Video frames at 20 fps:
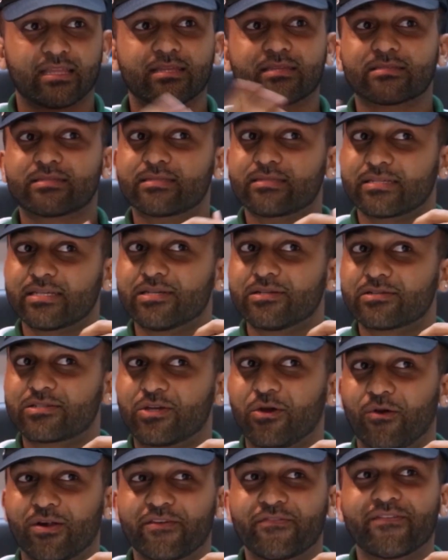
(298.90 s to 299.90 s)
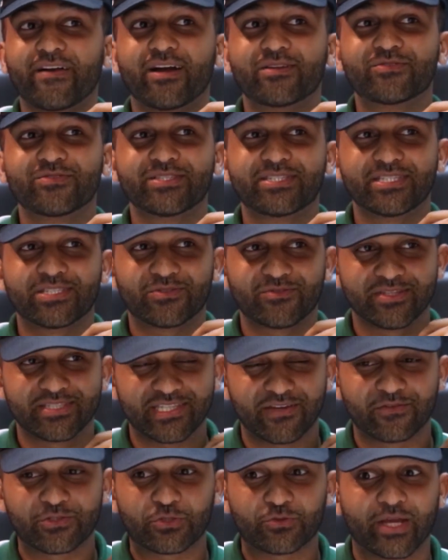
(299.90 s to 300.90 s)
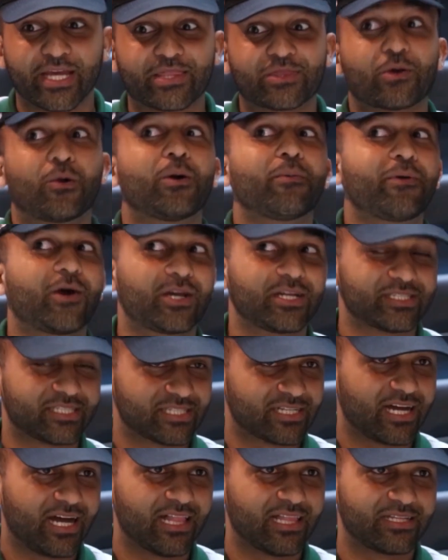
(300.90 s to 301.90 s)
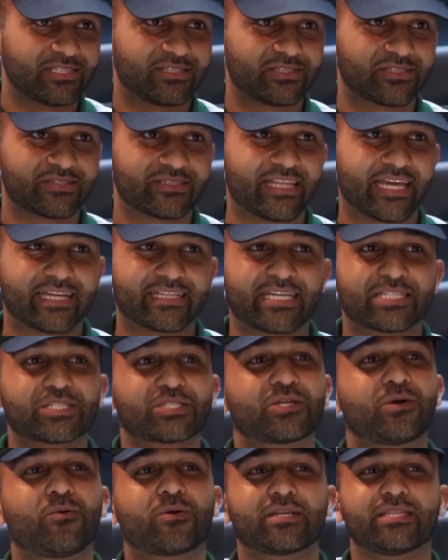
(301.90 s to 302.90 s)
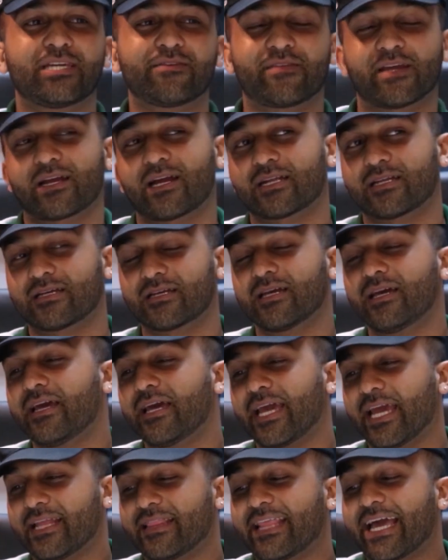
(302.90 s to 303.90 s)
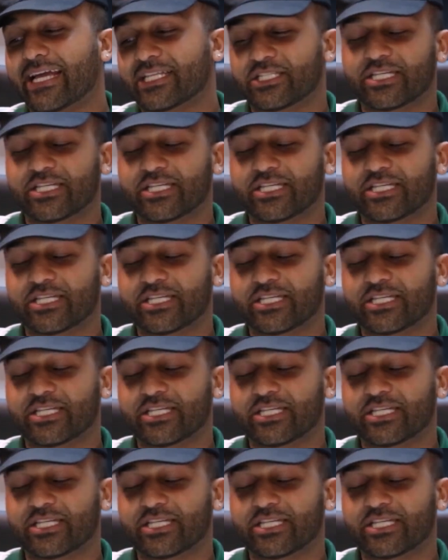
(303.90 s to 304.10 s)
still 25, 26, 27, 28 throwing parties in college. Like, they just don't want to leave. They're kind of in that